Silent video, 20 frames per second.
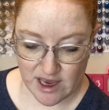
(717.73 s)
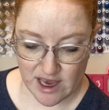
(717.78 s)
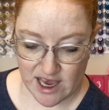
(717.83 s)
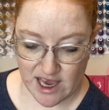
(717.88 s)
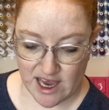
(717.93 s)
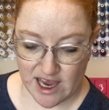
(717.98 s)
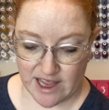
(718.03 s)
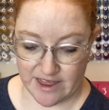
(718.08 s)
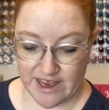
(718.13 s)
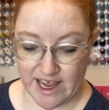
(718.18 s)

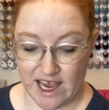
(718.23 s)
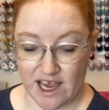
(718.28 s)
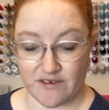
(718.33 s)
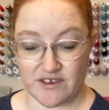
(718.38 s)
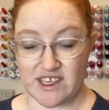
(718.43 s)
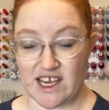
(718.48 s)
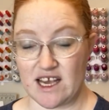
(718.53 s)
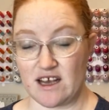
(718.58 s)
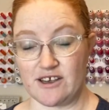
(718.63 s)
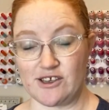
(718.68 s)
And they
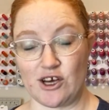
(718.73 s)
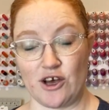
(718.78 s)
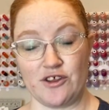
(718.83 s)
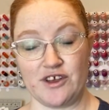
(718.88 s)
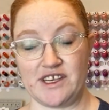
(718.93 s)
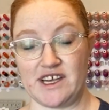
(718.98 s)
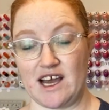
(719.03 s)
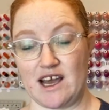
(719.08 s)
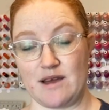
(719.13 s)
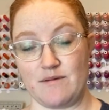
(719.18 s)
have sales all
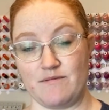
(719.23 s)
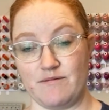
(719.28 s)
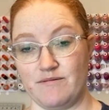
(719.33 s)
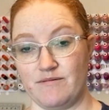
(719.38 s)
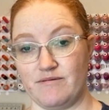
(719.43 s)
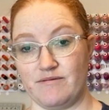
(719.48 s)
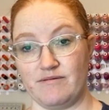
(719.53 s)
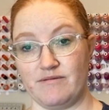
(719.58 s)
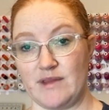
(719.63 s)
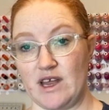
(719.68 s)
the
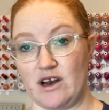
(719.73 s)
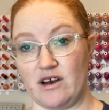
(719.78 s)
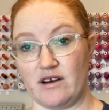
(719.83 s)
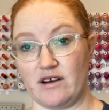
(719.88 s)
time that